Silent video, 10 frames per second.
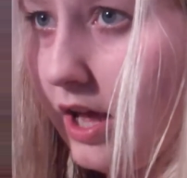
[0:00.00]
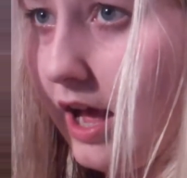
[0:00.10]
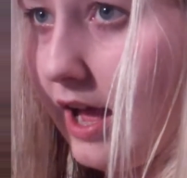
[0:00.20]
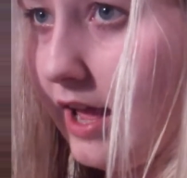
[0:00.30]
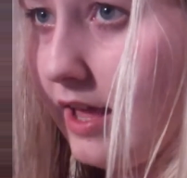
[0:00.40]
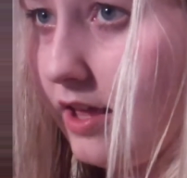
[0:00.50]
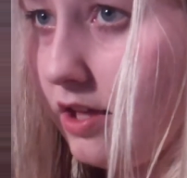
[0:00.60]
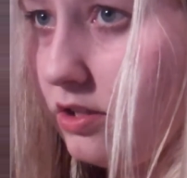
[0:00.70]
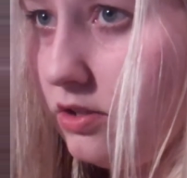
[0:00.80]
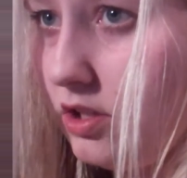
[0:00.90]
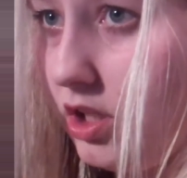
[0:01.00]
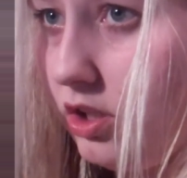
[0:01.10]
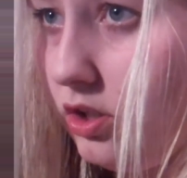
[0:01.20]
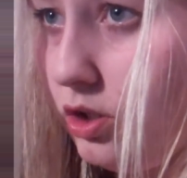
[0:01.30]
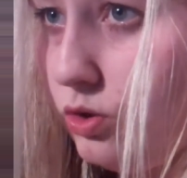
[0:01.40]
I need
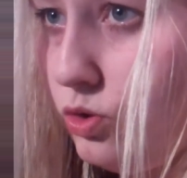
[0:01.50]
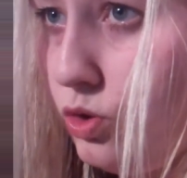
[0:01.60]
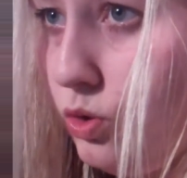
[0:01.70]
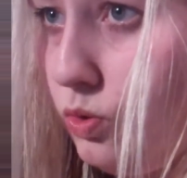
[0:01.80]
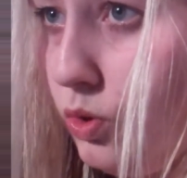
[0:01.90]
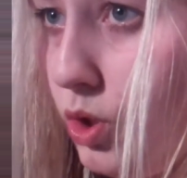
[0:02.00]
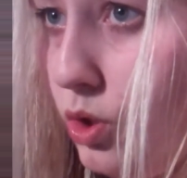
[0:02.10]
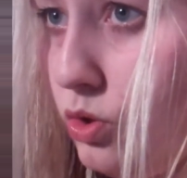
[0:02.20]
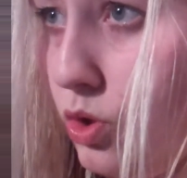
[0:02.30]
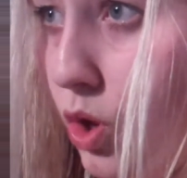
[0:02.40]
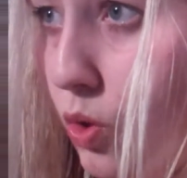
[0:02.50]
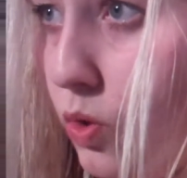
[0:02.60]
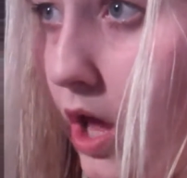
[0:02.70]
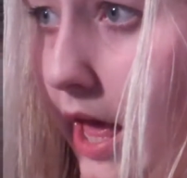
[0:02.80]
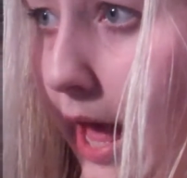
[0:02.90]
to know
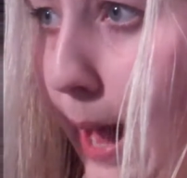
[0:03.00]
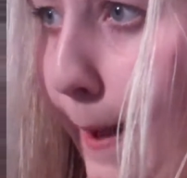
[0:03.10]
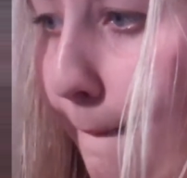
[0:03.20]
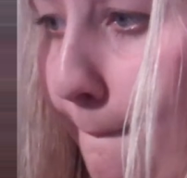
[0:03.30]
how